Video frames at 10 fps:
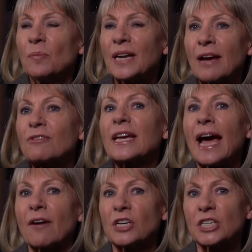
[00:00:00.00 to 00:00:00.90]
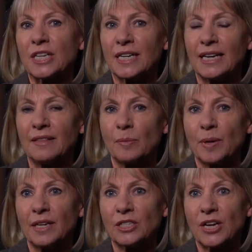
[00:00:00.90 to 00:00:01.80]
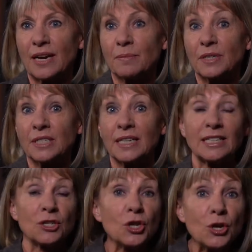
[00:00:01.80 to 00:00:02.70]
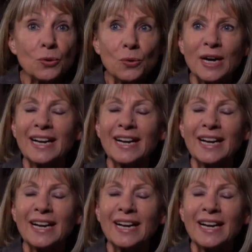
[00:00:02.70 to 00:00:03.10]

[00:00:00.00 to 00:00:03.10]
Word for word: But every character in The Burning Chambers is new,